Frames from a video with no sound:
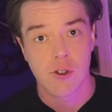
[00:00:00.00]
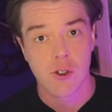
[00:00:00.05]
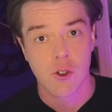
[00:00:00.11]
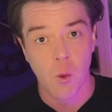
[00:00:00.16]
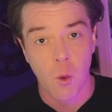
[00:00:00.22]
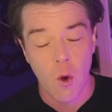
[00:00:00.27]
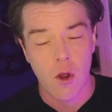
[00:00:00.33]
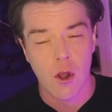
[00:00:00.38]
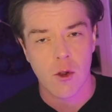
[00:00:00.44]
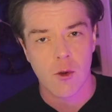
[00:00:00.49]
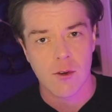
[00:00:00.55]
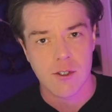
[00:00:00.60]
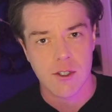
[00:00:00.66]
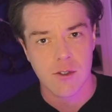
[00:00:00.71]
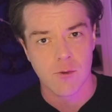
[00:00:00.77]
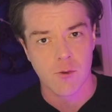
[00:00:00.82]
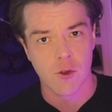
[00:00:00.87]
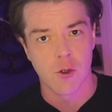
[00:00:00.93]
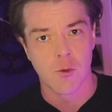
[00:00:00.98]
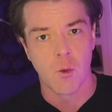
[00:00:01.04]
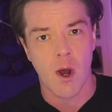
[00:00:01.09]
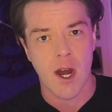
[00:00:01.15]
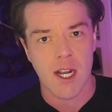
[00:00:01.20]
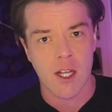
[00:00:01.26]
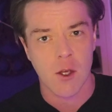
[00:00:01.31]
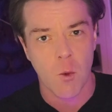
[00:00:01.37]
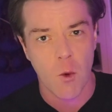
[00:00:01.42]
To walk across the room.
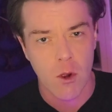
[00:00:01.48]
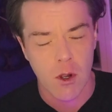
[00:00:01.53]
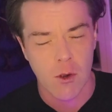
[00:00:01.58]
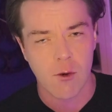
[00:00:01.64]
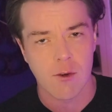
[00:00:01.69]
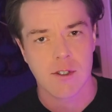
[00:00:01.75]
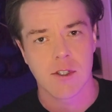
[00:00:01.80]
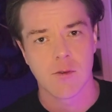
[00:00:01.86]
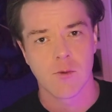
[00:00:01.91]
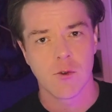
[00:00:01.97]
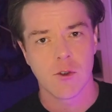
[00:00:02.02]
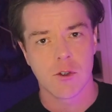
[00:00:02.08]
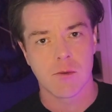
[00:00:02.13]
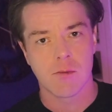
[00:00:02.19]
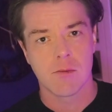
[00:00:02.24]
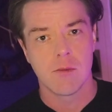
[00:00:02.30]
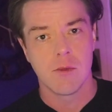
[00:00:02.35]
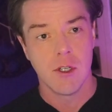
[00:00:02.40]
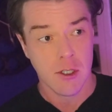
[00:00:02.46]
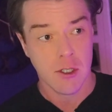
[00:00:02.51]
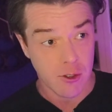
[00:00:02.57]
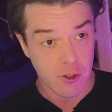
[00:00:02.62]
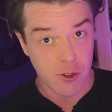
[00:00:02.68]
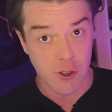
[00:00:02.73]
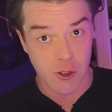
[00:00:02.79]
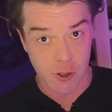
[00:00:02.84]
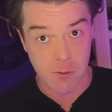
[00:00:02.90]
Why do you walk across the room?
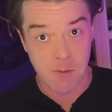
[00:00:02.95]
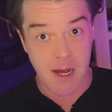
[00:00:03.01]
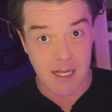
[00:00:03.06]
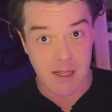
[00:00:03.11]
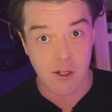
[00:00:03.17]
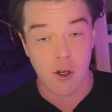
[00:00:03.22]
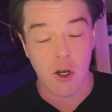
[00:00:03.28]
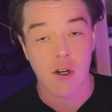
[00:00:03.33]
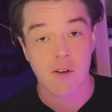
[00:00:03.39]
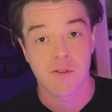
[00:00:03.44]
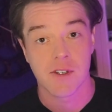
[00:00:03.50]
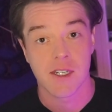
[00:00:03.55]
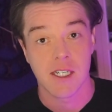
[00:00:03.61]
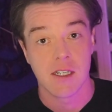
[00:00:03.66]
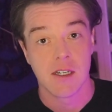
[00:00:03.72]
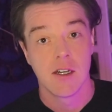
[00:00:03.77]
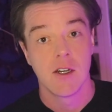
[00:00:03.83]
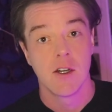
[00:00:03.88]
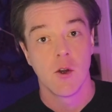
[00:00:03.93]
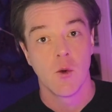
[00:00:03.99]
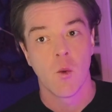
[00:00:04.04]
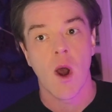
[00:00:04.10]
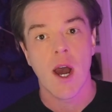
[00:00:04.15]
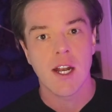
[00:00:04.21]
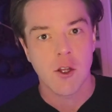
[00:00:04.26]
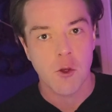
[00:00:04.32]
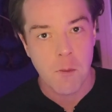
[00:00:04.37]
To make the coffee.
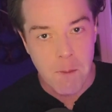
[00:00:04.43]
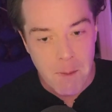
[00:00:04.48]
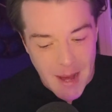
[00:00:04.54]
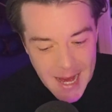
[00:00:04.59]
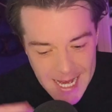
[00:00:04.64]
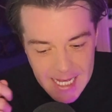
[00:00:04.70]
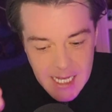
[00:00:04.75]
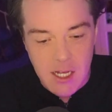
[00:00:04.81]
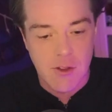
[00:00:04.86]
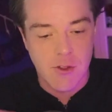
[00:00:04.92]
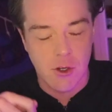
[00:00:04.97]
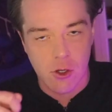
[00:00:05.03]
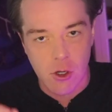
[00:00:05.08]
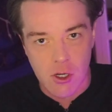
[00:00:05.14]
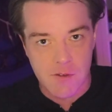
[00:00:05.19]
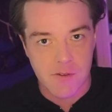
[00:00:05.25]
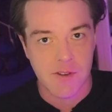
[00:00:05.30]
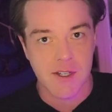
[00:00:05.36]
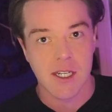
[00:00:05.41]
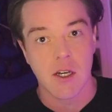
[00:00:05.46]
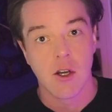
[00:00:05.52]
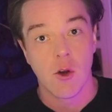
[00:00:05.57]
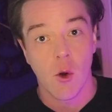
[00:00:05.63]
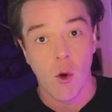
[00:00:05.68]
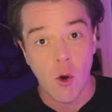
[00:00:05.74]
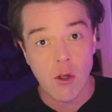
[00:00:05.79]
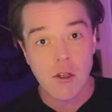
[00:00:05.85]
Why do you make the coffee?
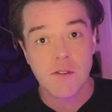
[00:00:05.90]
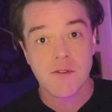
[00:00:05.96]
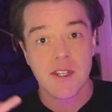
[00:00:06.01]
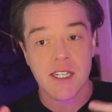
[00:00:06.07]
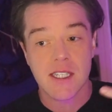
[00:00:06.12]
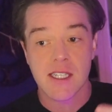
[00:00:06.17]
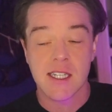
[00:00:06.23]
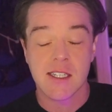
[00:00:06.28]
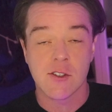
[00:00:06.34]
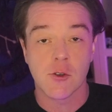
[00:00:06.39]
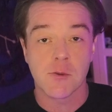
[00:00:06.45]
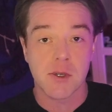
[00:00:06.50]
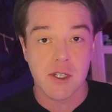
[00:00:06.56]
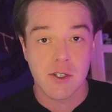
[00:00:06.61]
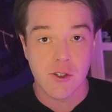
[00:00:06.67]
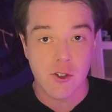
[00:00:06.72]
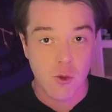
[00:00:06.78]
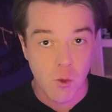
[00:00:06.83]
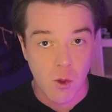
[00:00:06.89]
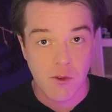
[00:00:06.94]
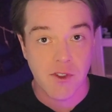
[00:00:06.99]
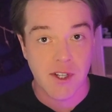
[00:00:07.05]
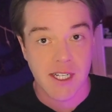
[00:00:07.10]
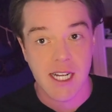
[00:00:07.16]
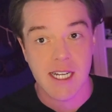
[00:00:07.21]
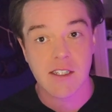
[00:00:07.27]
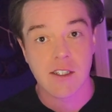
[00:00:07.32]
All of these things are because you
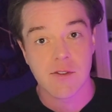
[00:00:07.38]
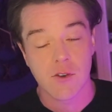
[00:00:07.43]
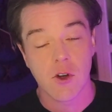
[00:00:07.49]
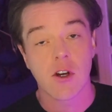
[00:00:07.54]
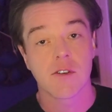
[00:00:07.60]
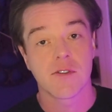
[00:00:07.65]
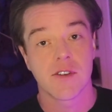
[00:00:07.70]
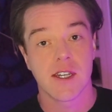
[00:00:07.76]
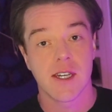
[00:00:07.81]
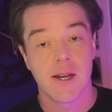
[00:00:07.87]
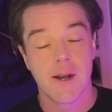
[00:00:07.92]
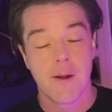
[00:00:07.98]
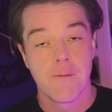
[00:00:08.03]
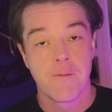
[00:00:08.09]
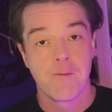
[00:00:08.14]
want the taste of coffee.